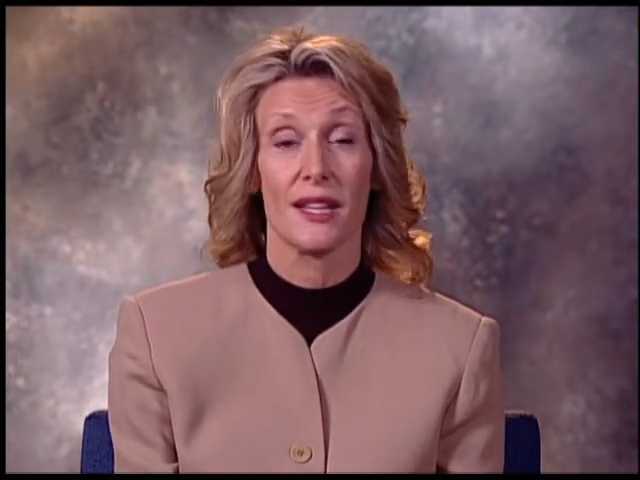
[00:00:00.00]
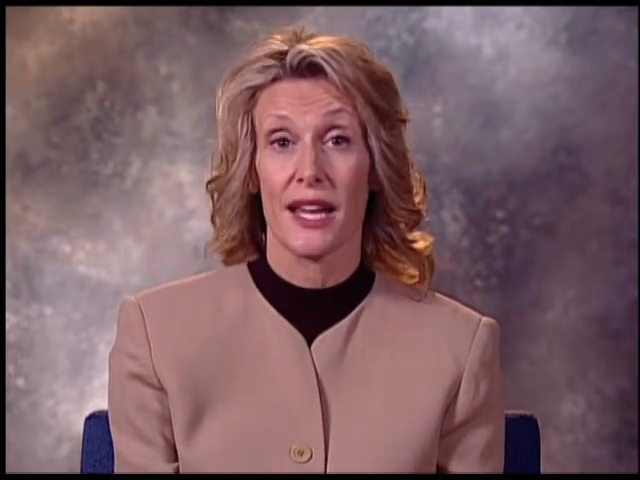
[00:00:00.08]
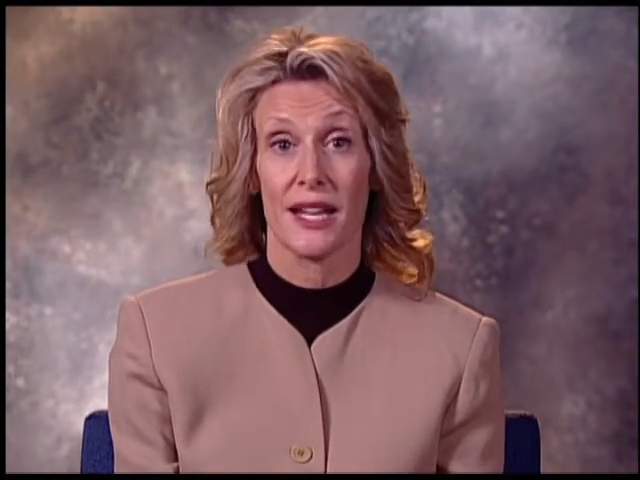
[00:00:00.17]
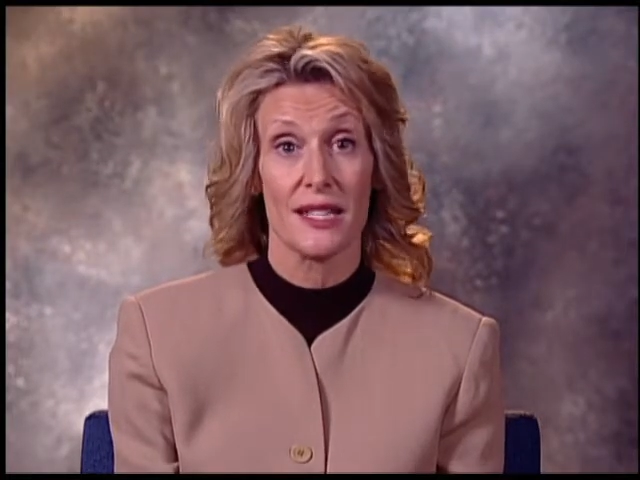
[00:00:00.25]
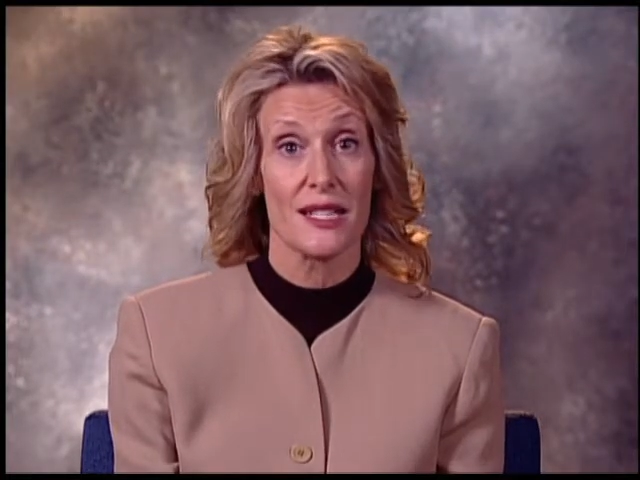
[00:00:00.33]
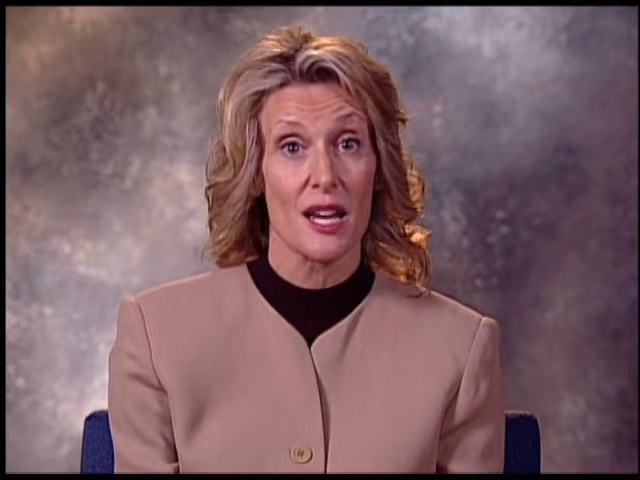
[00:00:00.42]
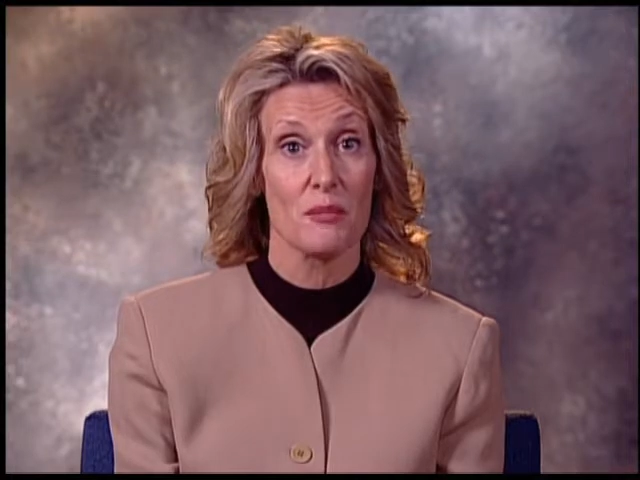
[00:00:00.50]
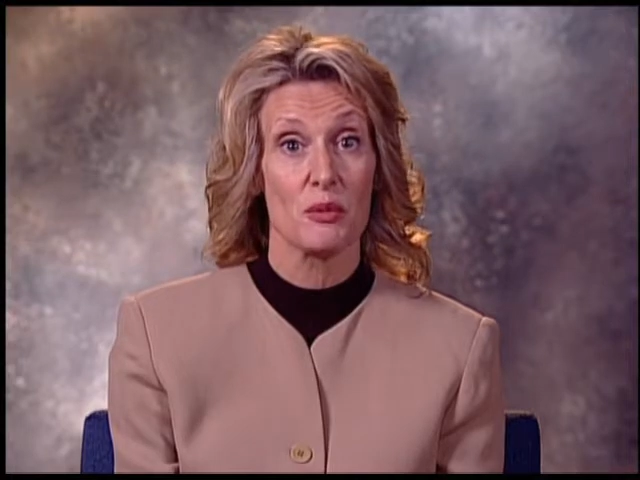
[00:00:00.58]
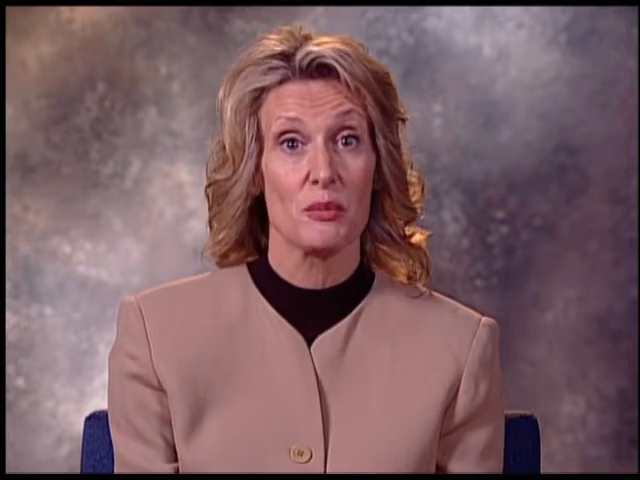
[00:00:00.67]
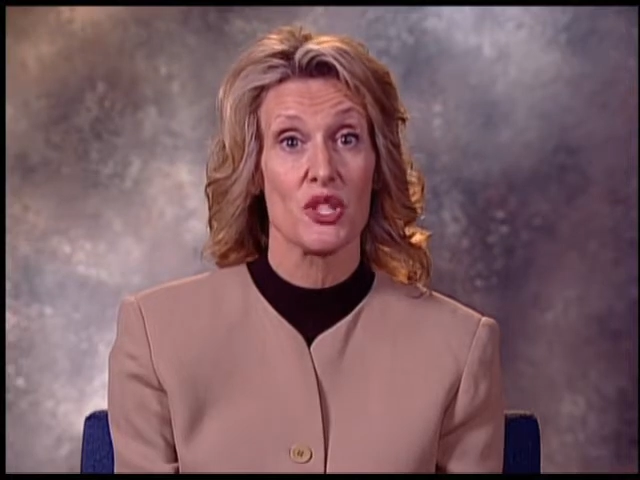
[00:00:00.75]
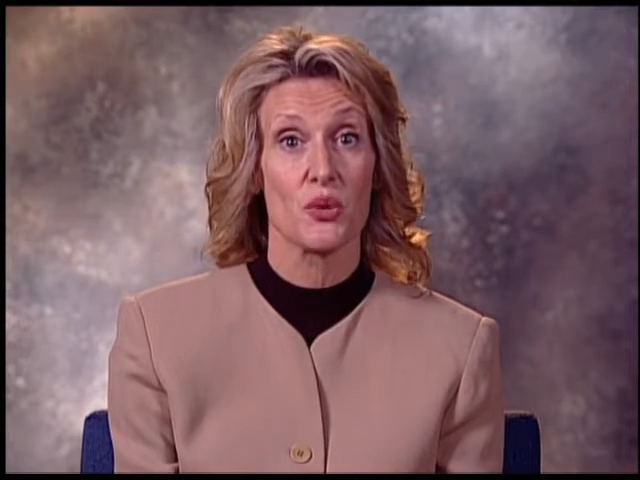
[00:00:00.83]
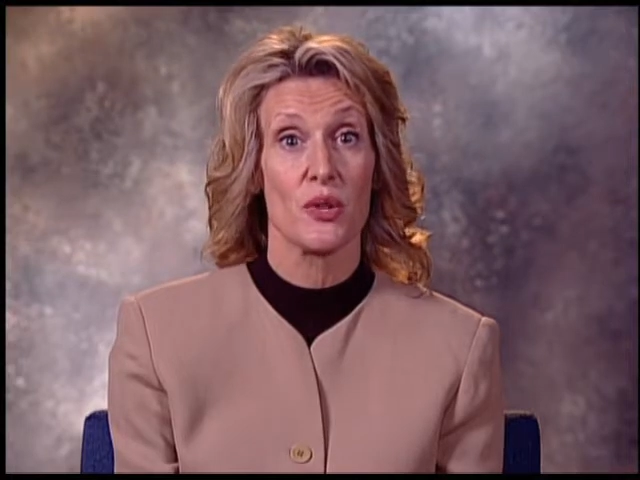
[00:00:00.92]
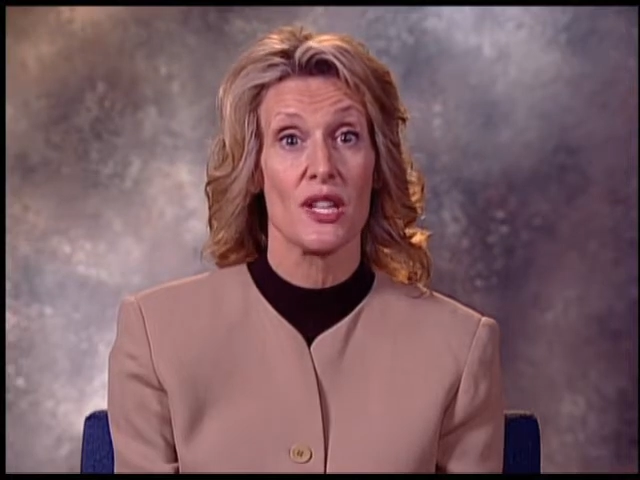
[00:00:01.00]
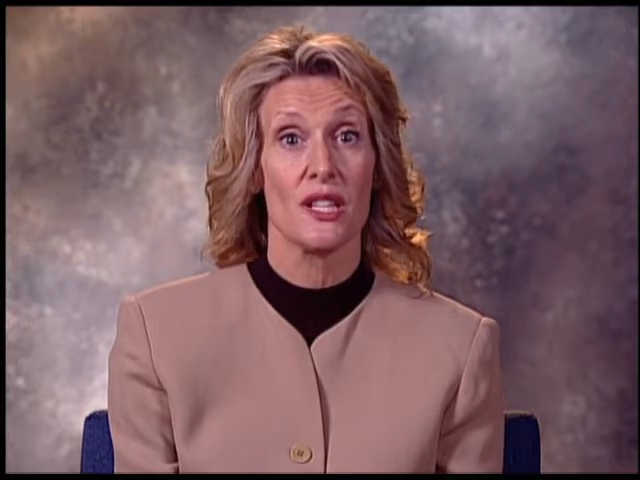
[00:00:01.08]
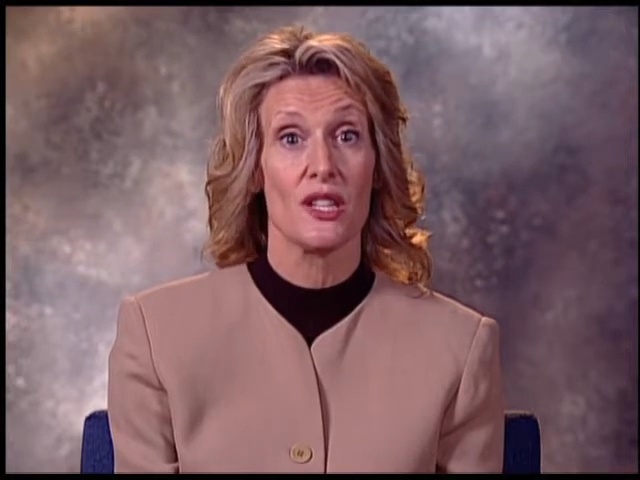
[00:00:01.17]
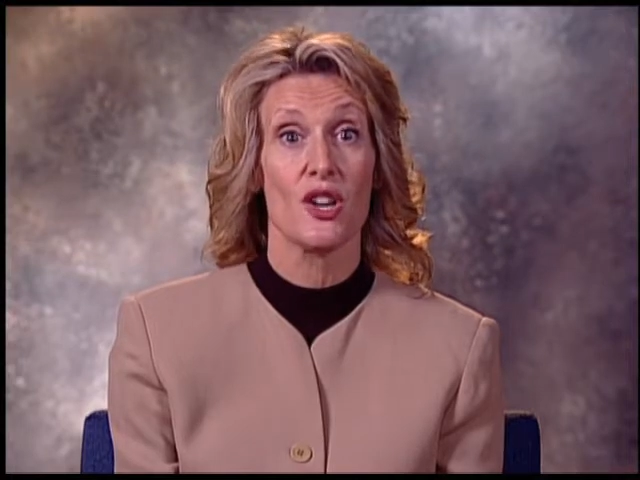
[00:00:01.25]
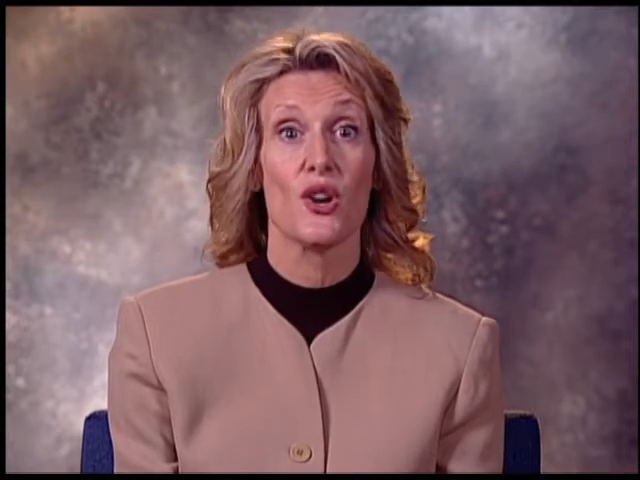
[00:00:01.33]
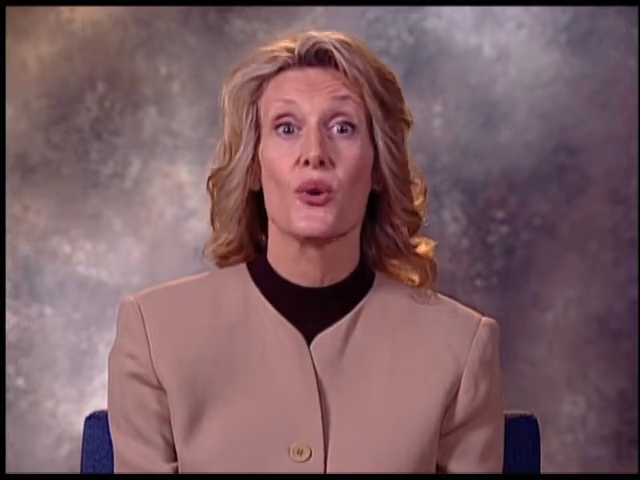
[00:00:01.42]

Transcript: any time in between,